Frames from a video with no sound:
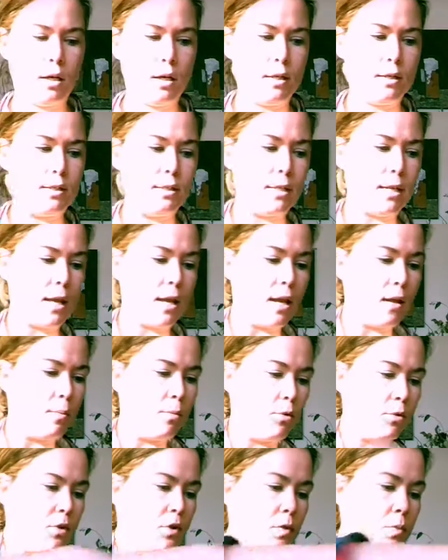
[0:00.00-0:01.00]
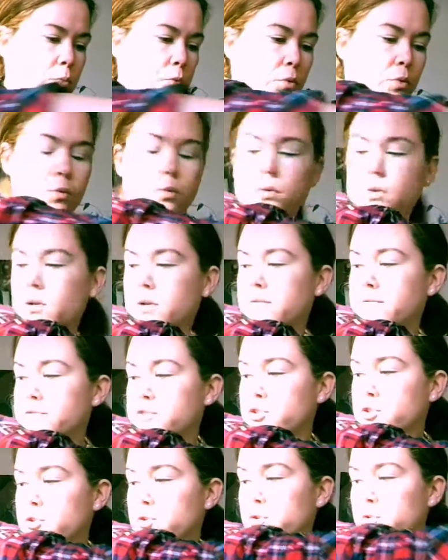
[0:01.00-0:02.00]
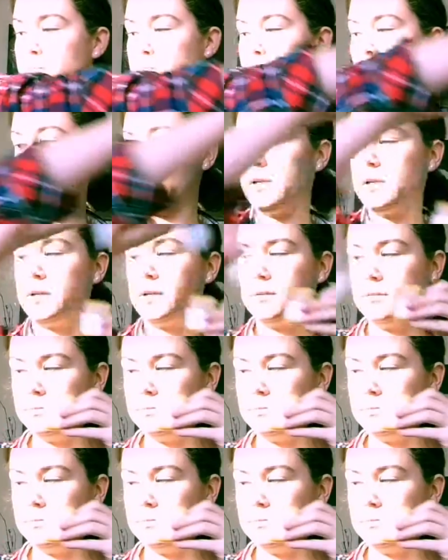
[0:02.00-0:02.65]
a tablespoon of turmeric.